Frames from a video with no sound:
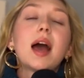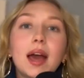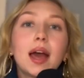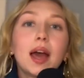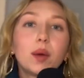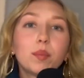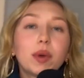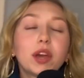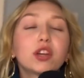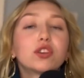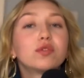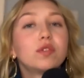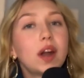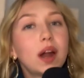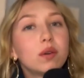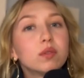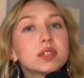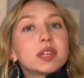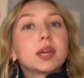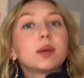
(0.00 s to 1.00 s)
am I
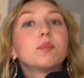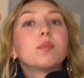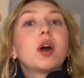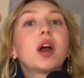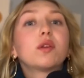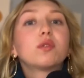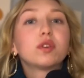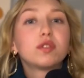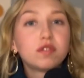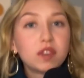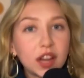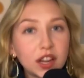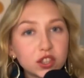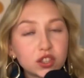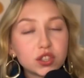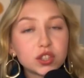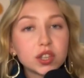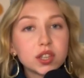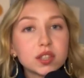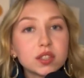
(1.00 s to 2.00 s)
grounding my
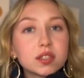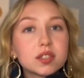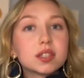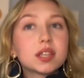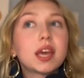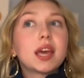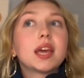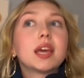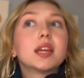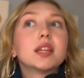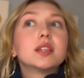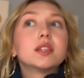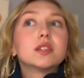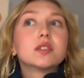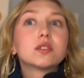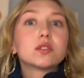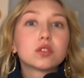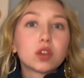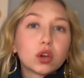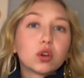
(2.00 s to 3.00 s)
reflections in
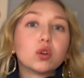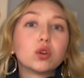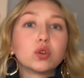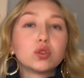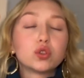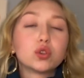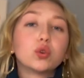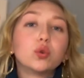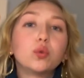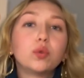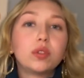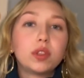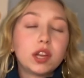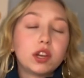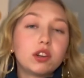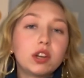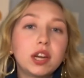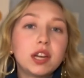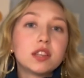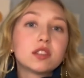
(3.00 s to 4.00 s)
psychological
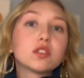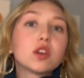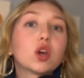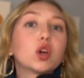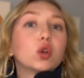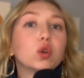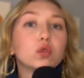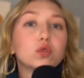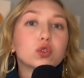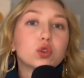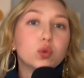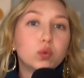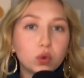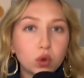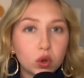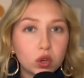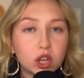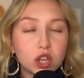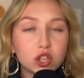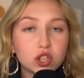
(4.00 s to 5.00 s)
theory, psychological
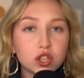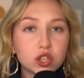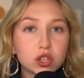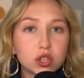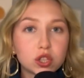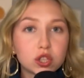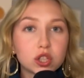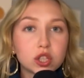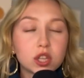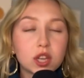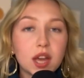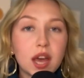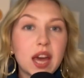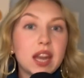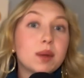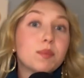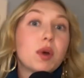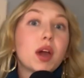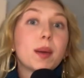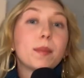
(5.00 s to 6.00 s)
knowledge? And
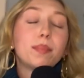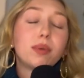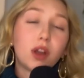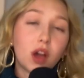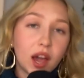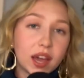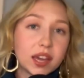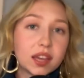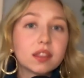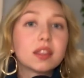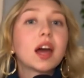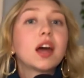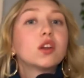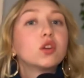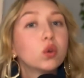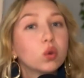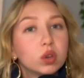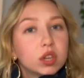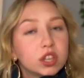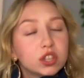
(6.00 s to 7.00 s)
am I applying that
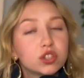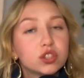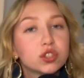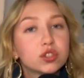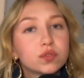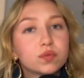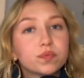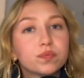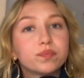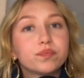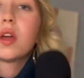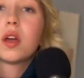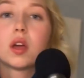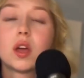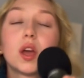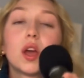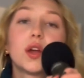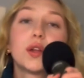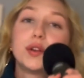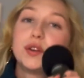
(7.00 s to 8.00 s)
knowledge?
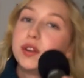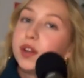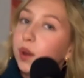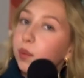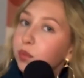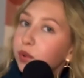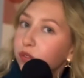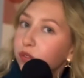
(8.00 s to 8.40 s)
Number